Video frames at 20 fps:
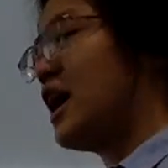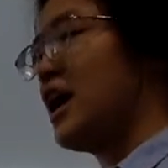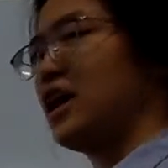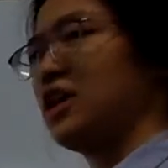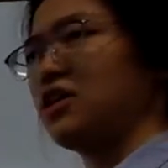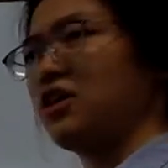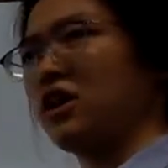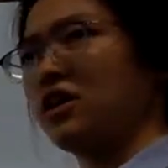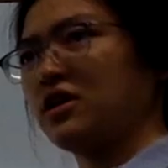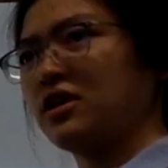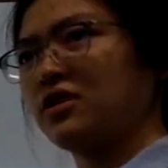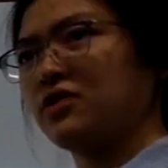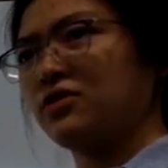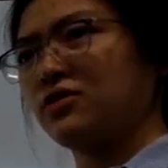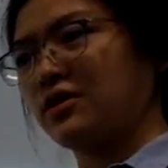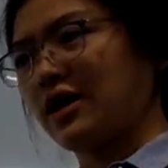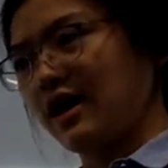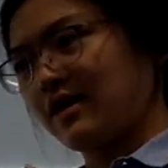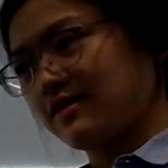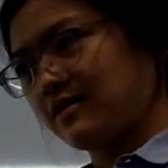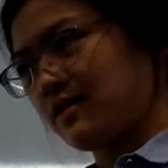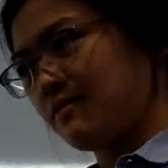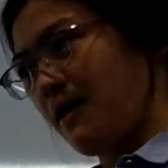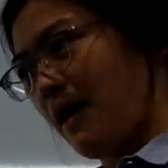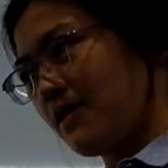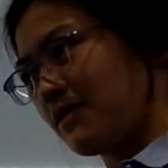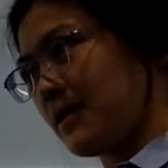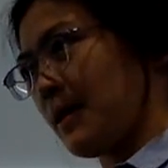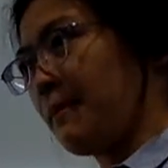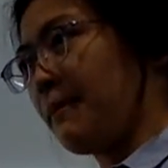in order to
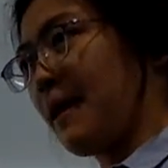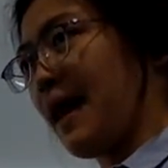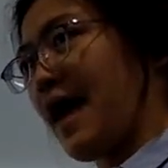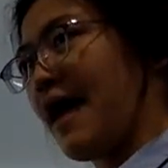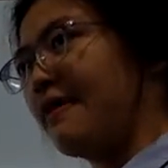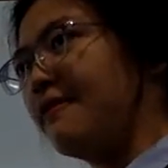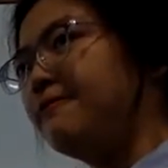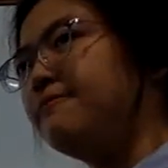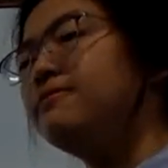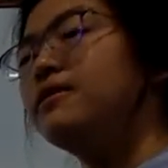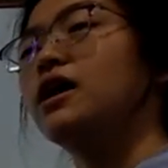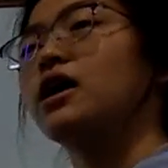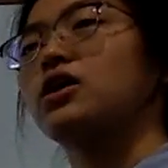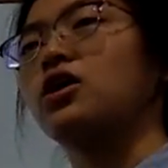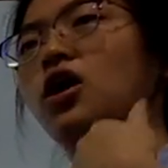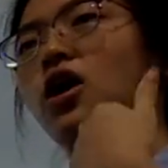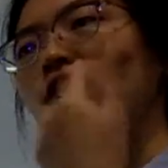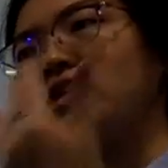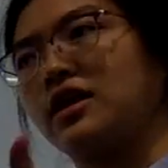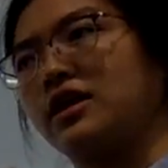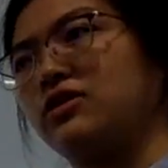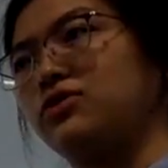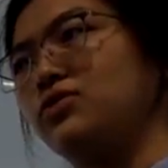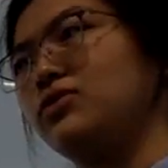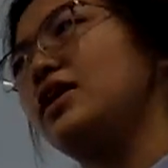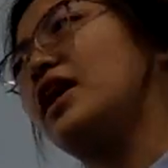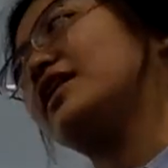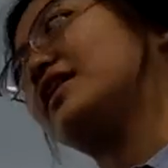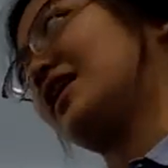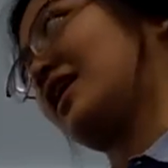customize a plan according to
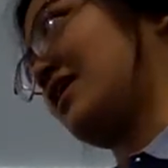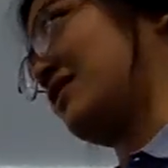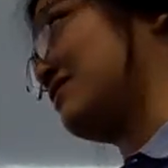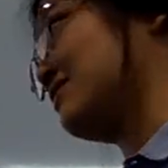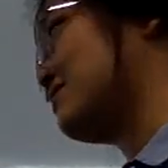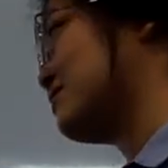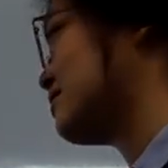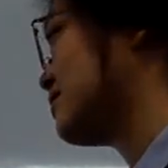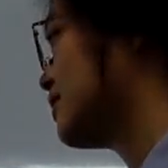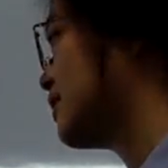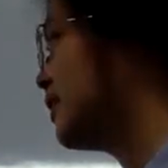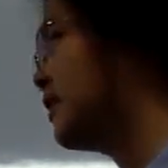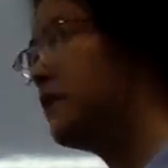their taste,